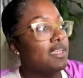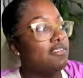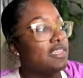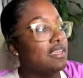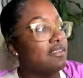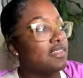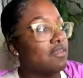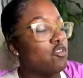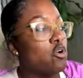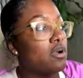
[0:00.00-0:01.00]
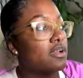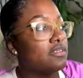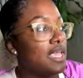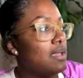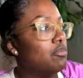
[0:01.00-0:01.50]
If your
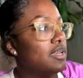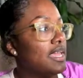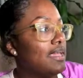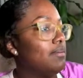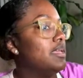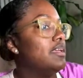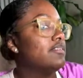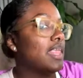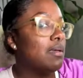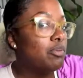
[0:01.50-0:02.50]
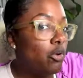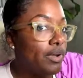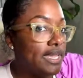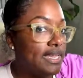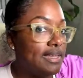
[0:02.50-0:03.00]
table name is
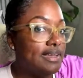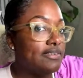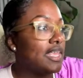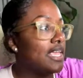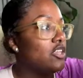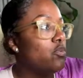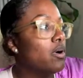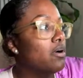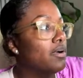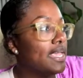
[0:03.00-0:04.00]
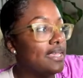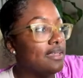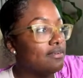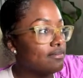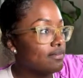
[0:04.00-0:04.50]
employees and you want E,
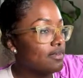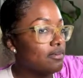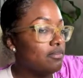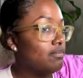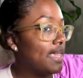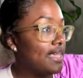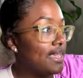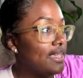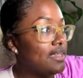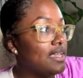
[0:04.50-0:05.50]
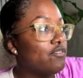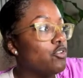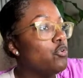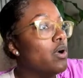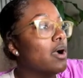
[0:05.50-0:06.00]
make it E. If you
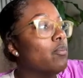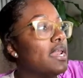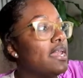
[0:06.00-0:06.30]
are one of